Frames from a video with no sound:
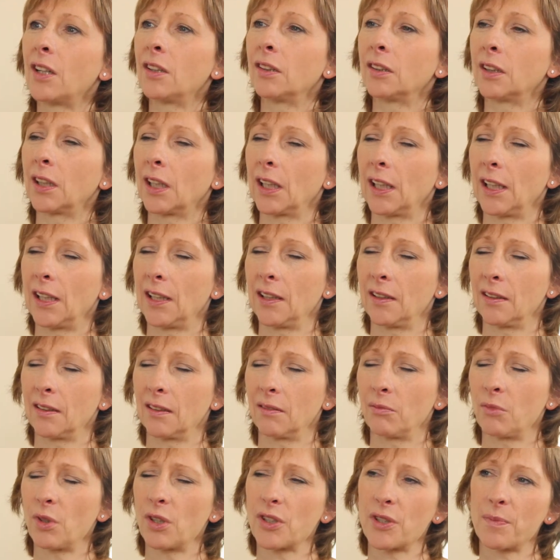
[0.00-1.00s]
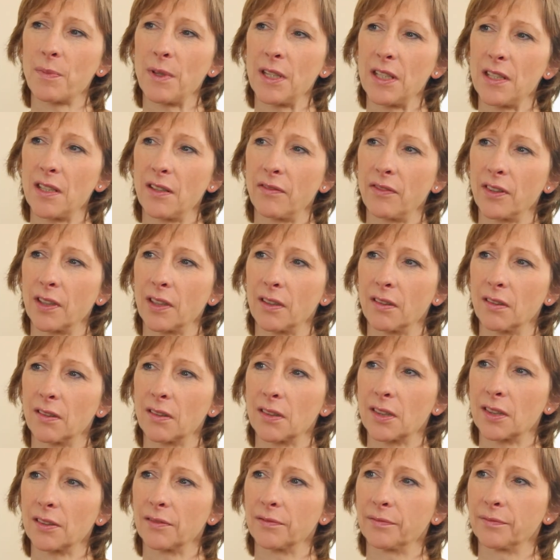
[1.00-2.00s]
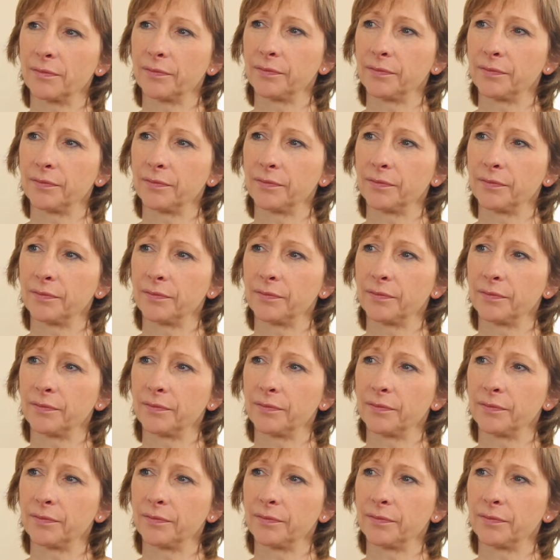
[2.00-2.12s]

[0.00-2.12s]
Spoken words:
Okay, and what's been difficult?